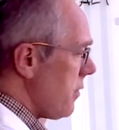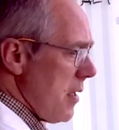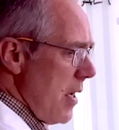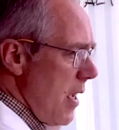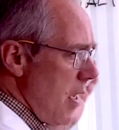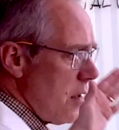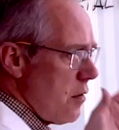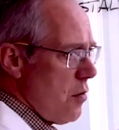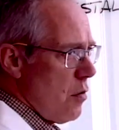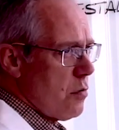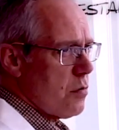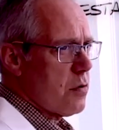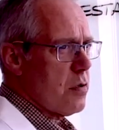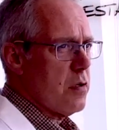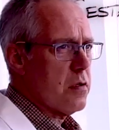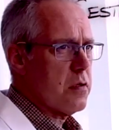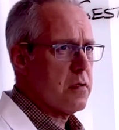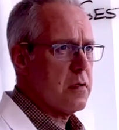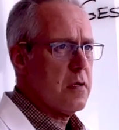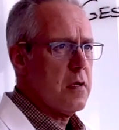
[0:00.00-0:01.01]

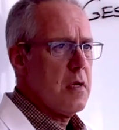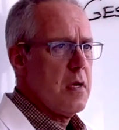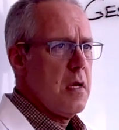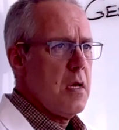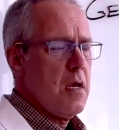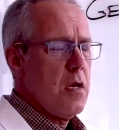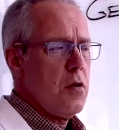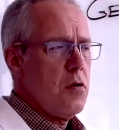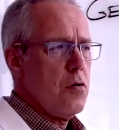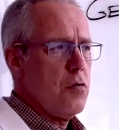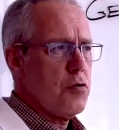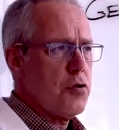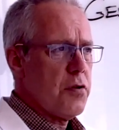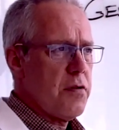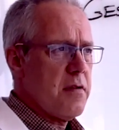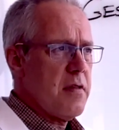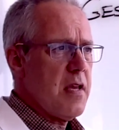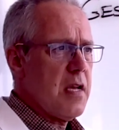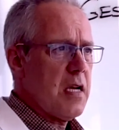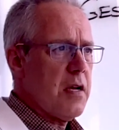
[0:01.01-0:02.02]
diagnosis, you should
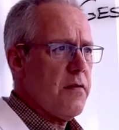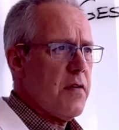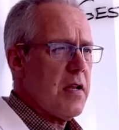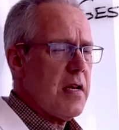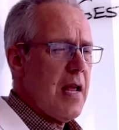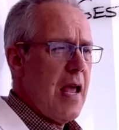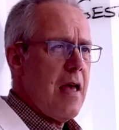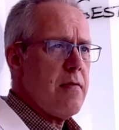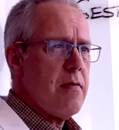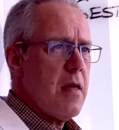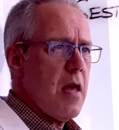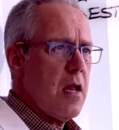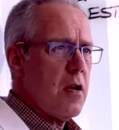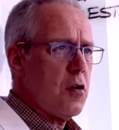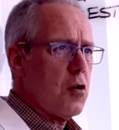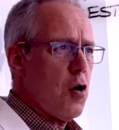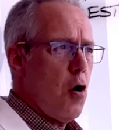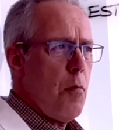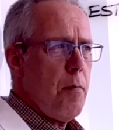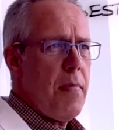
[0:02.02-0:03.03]
think of it and then
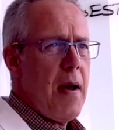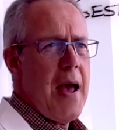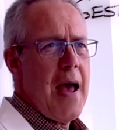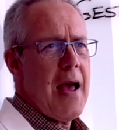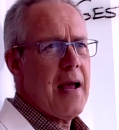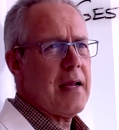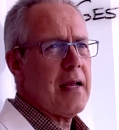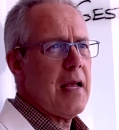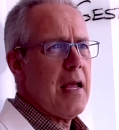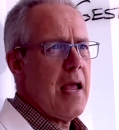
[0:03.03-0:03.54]
go back